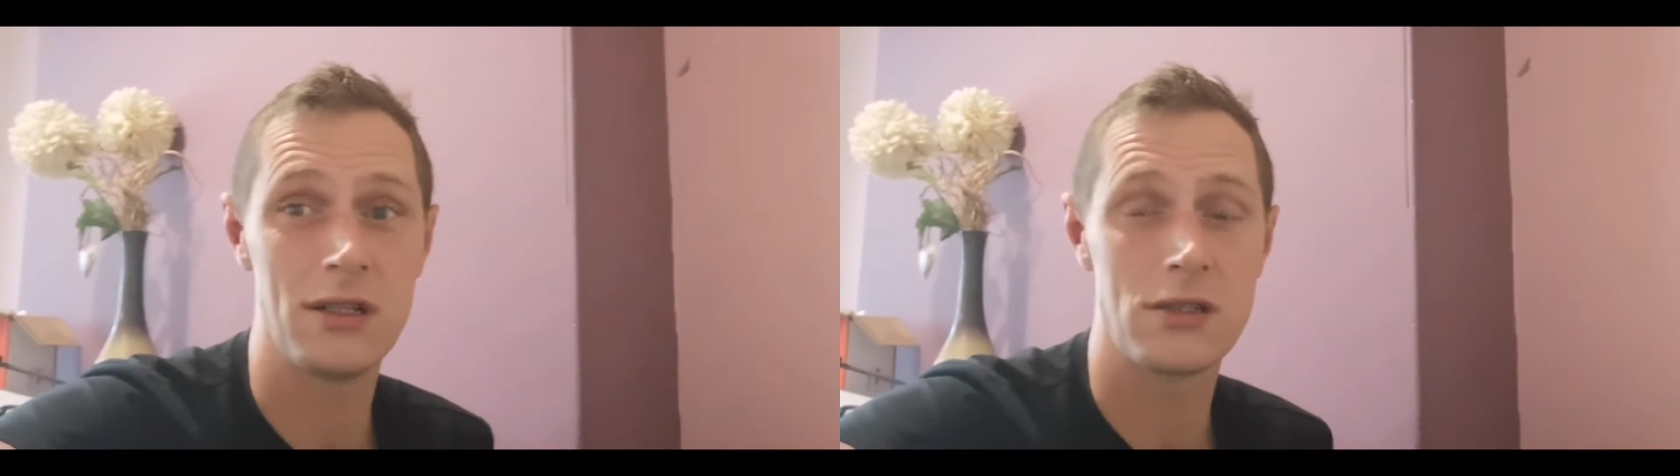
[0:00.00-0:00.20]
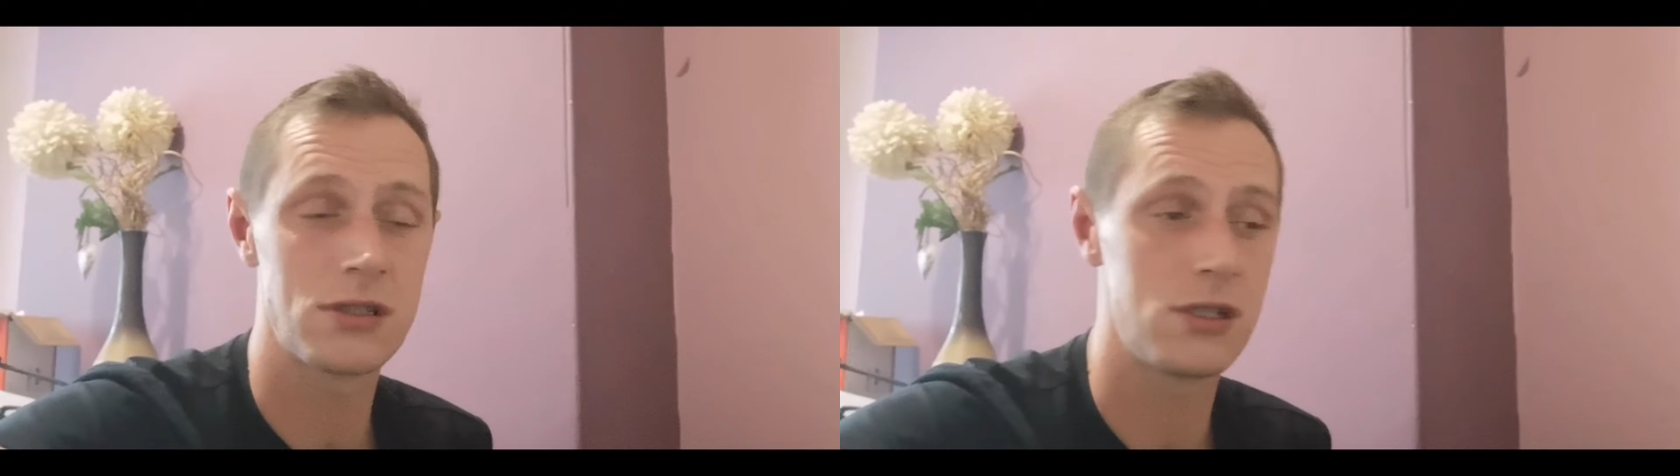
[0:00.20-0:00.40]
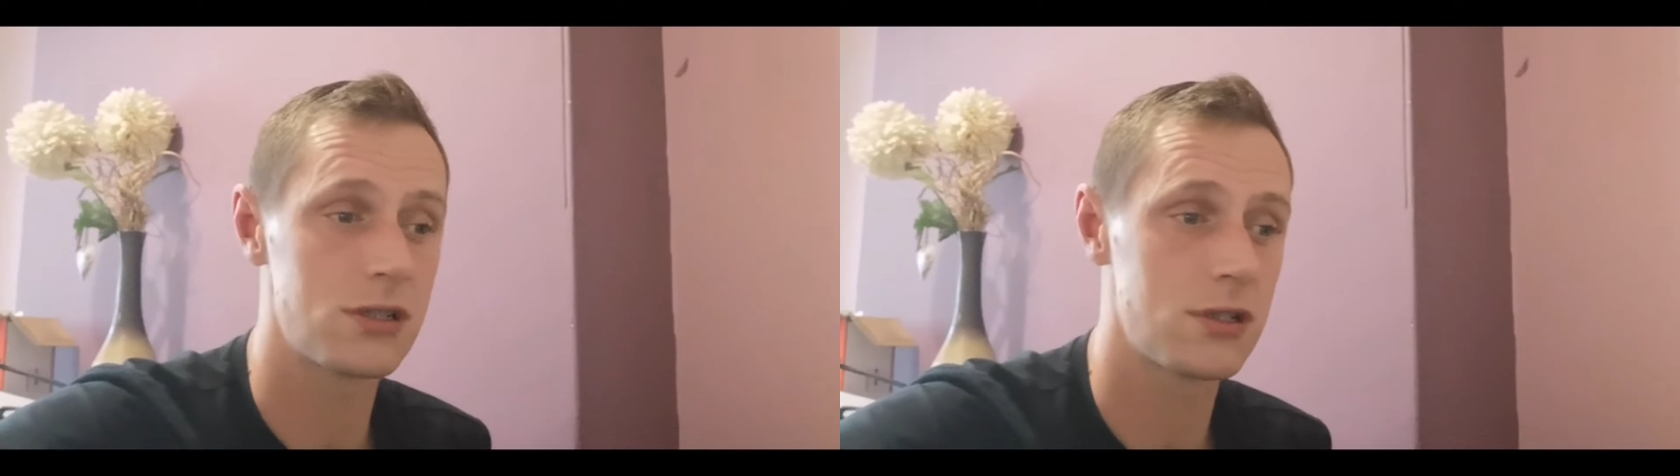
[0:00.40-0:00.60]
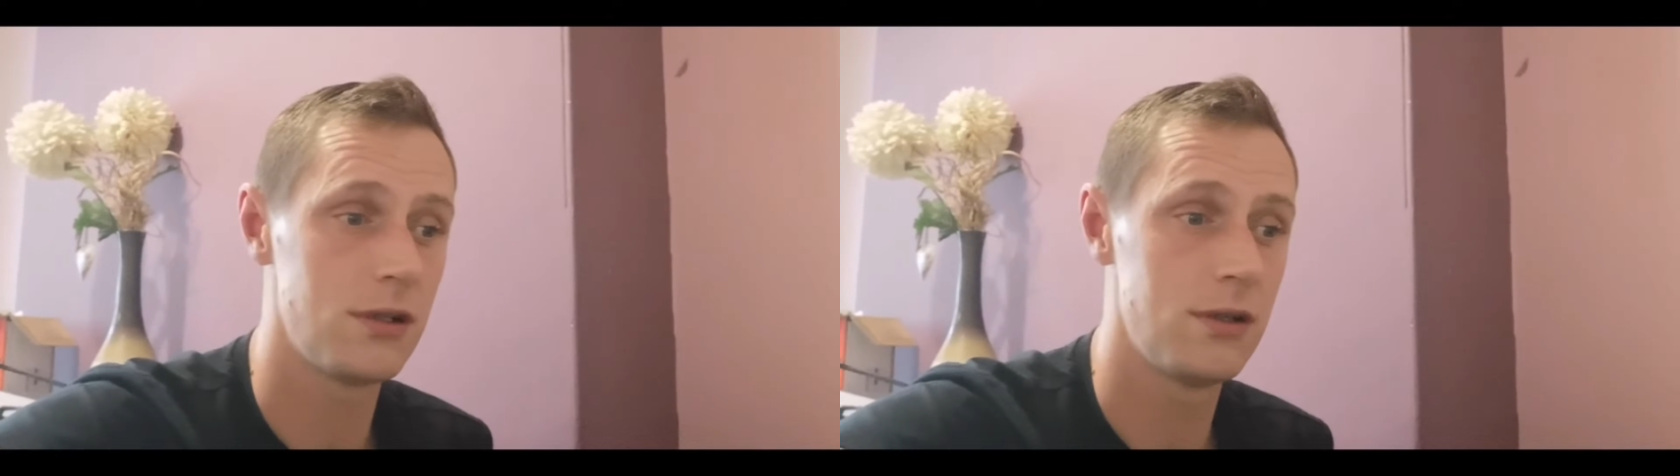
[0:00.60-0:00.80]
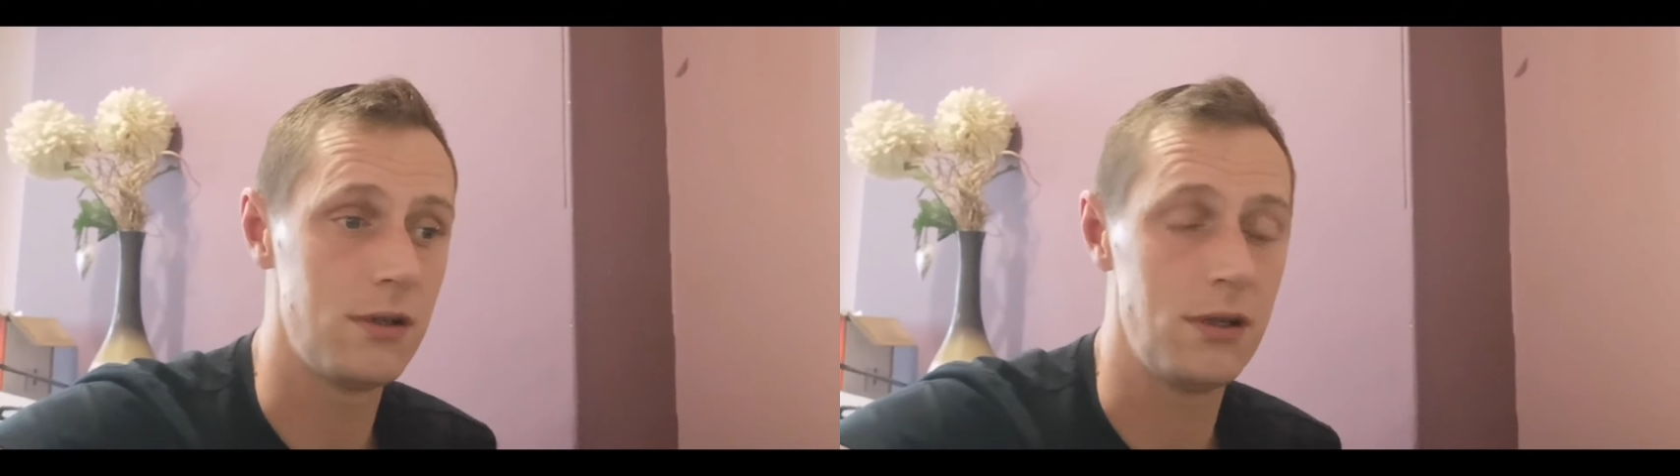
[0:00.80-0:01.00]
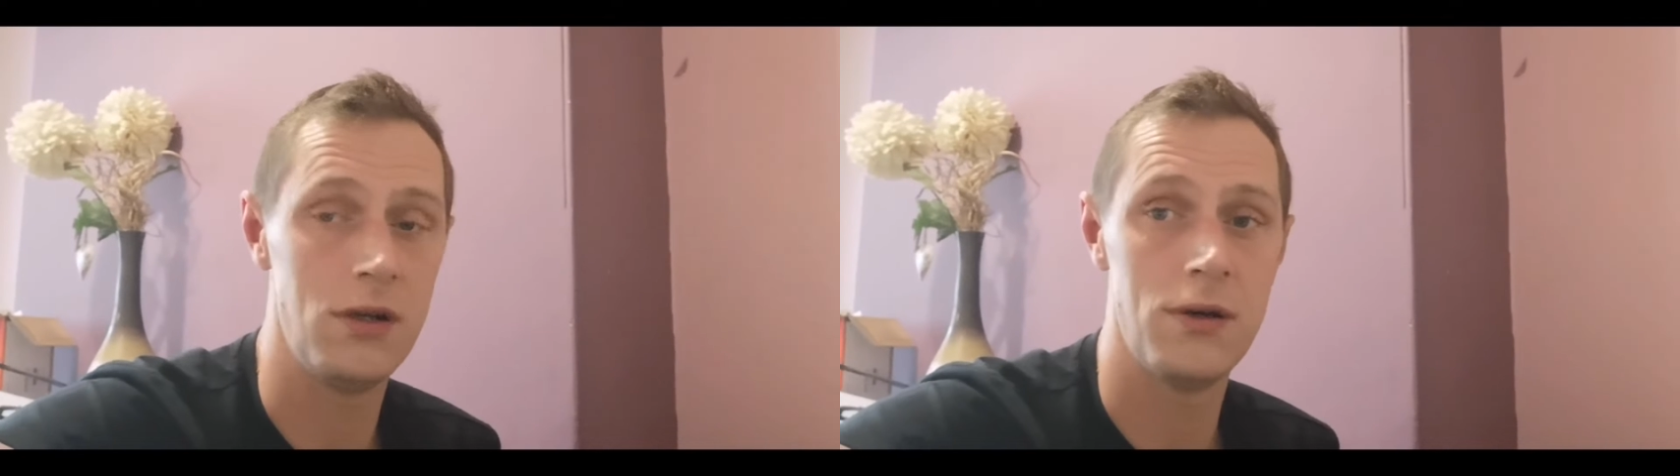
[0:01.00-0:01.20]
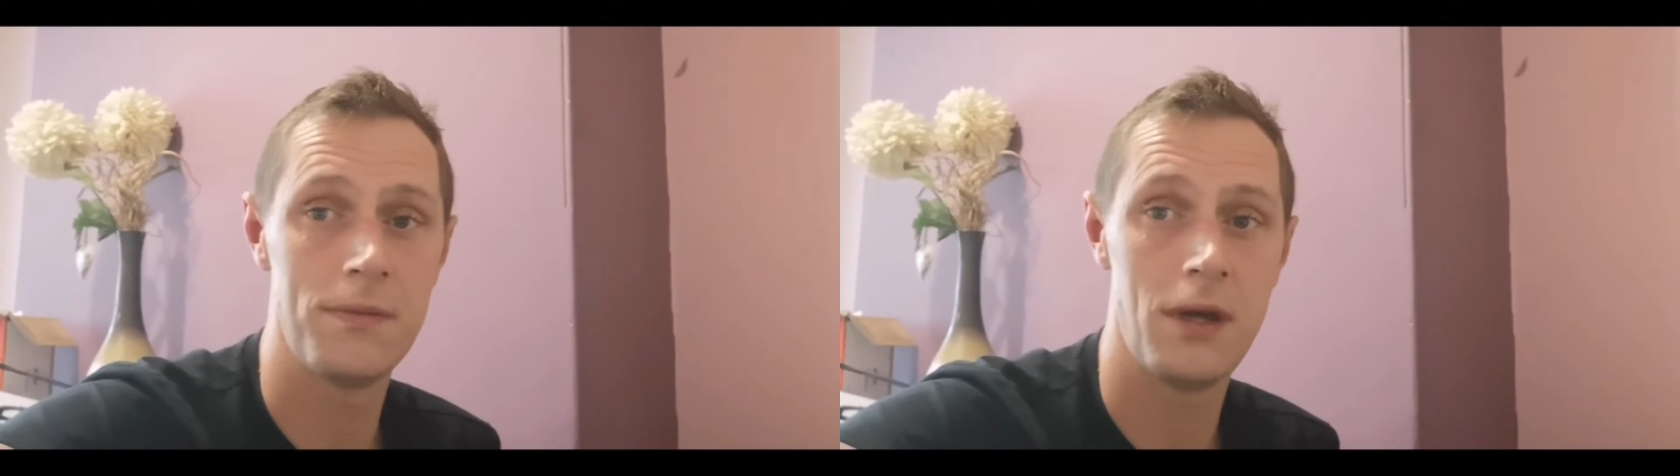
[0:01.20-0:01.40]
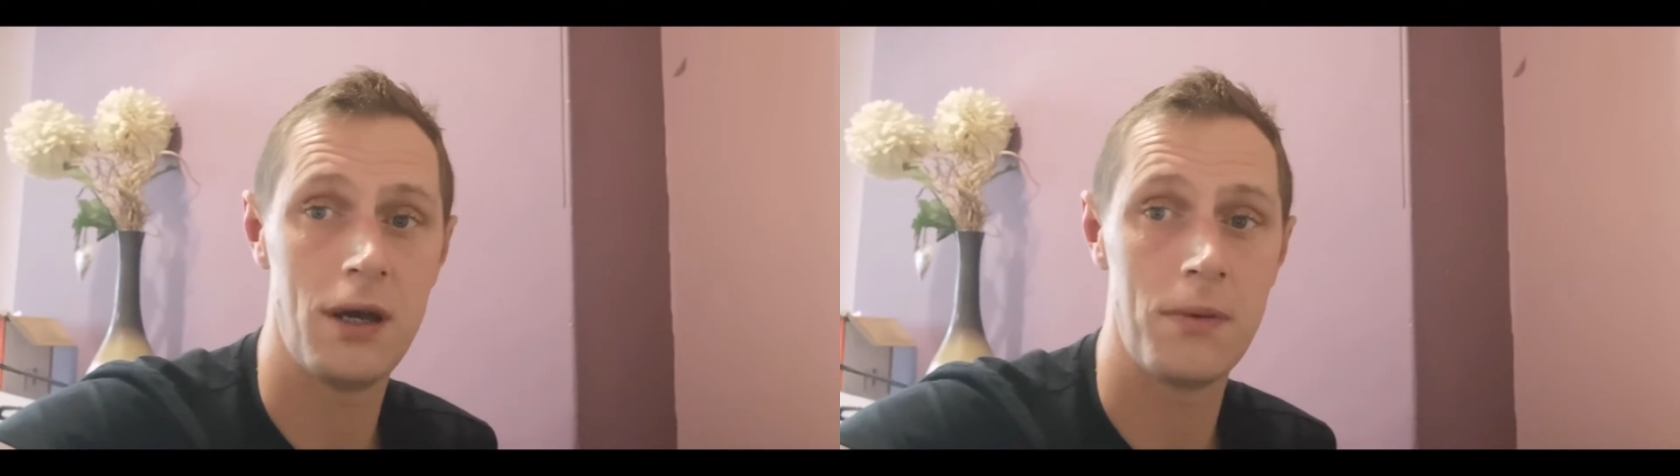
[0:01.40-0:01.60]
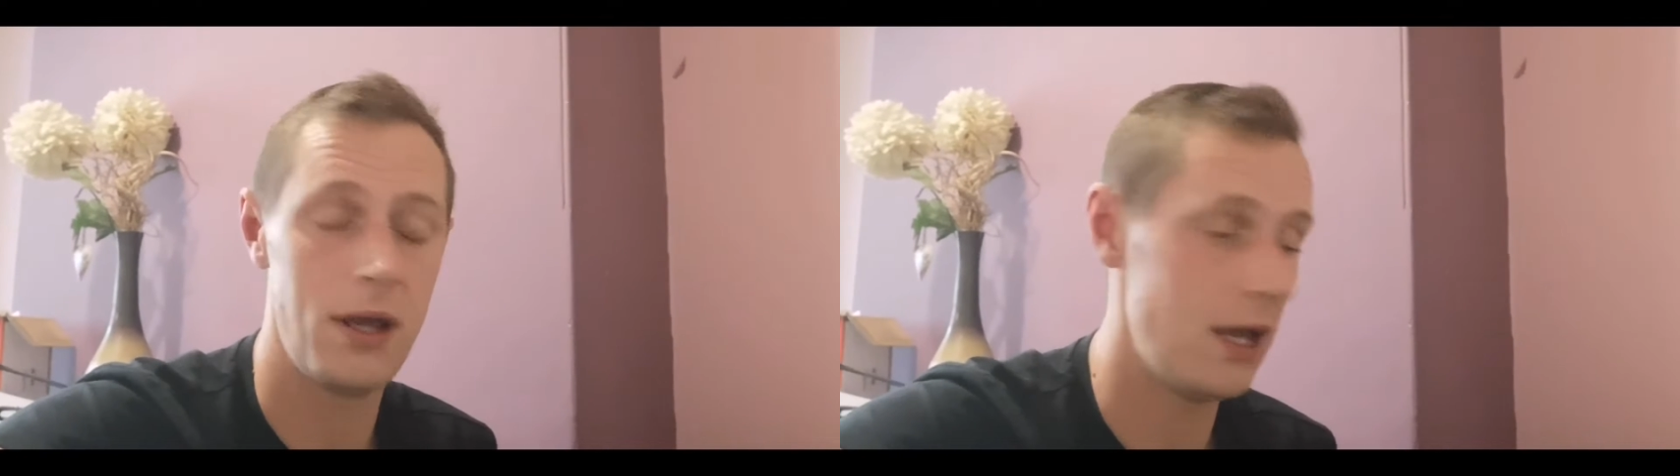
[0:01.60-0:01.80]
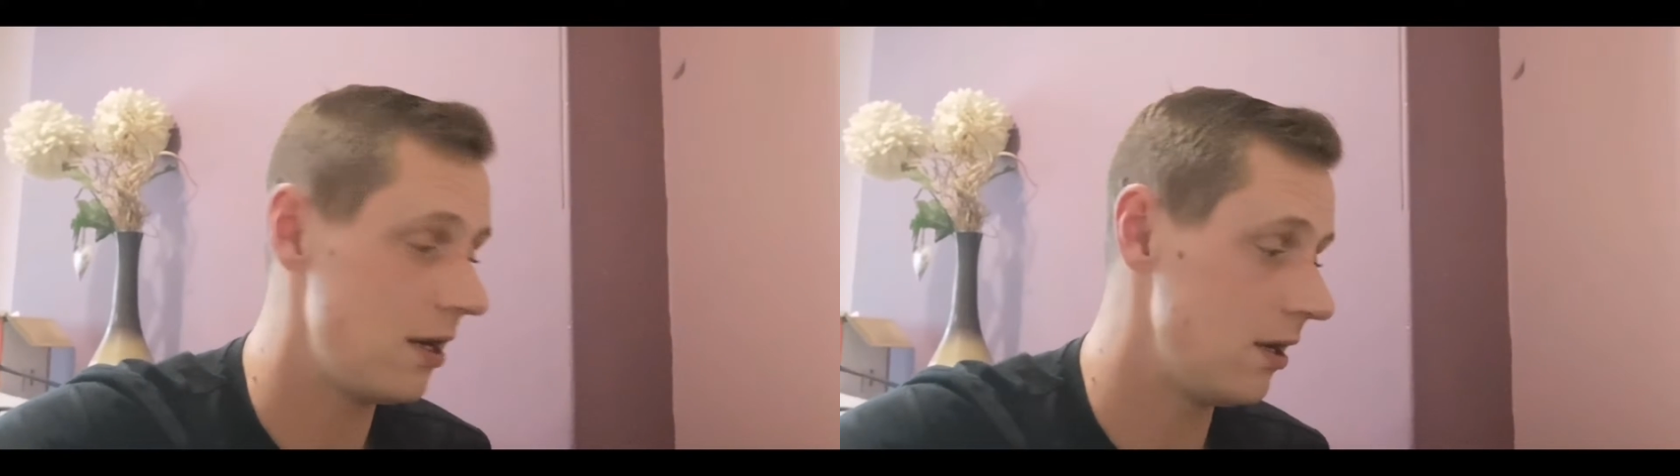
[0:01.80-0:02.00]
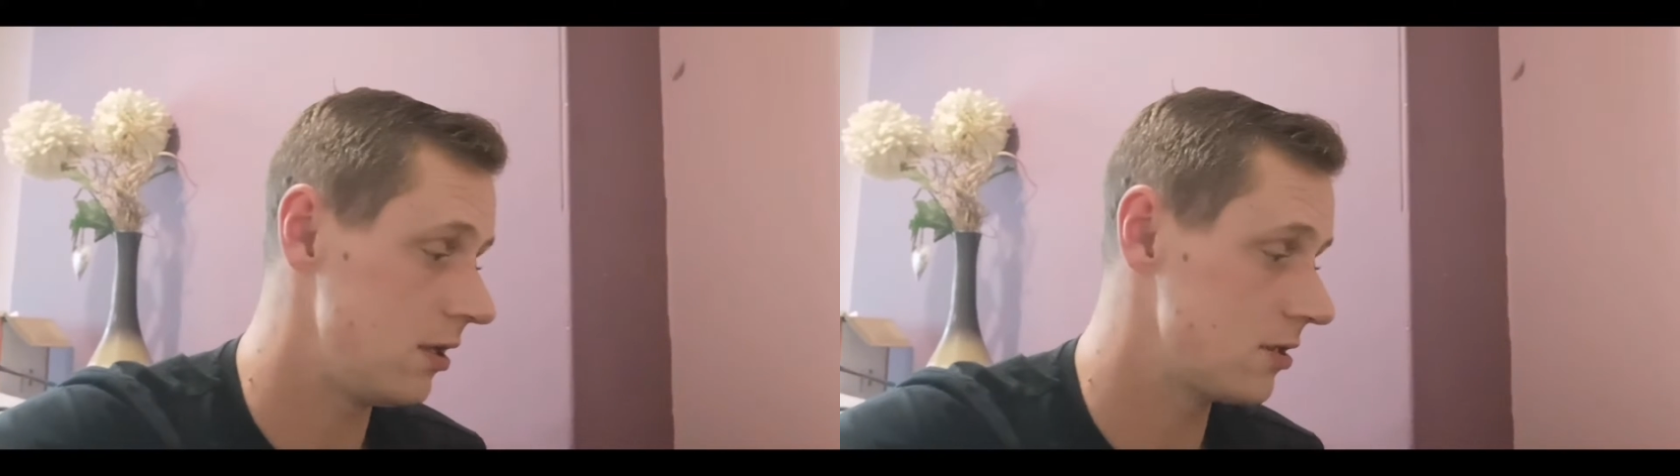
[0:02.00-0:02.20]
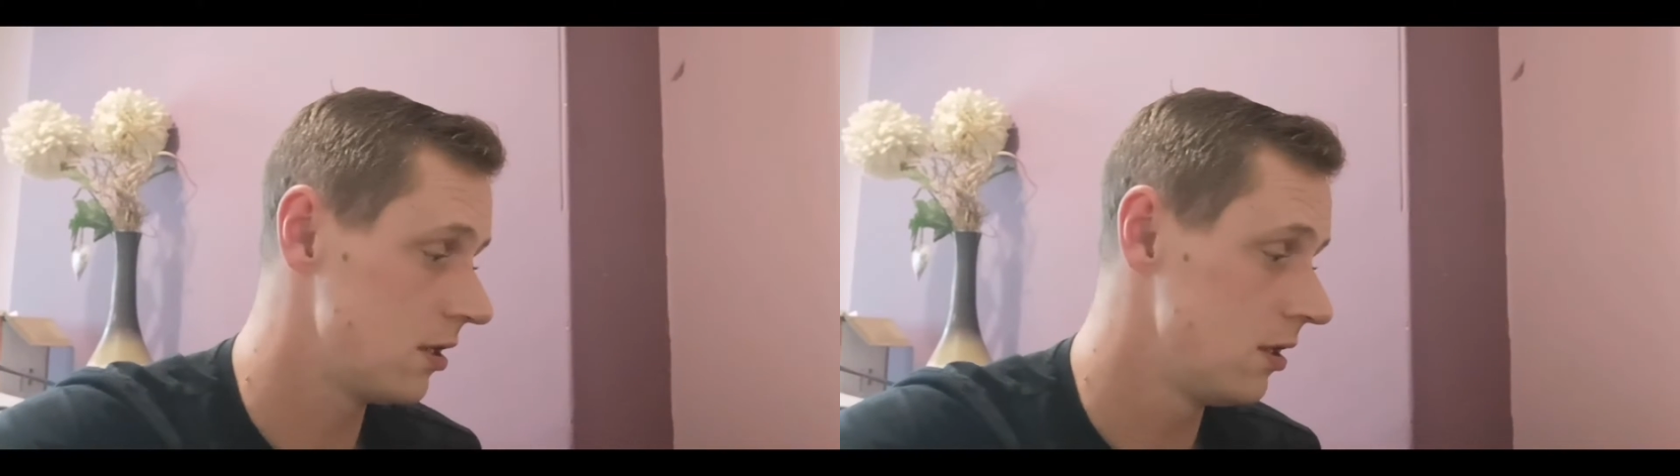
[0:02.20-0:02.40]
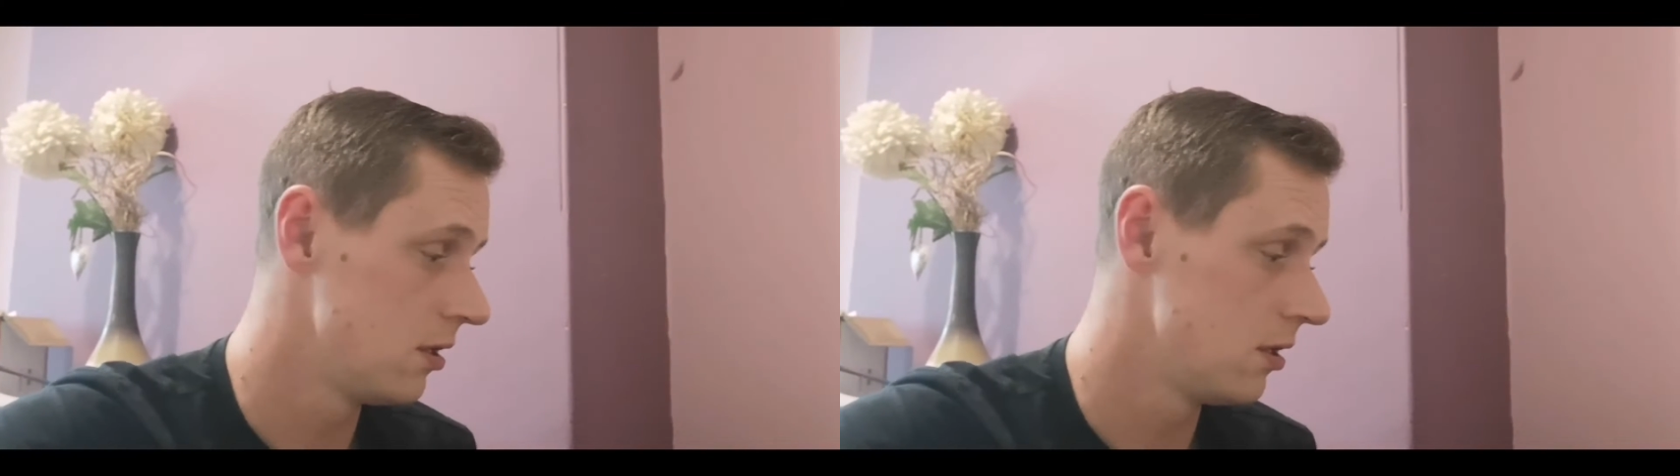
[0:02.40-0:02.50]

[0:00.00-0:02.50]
It's just, I'm going to edit it,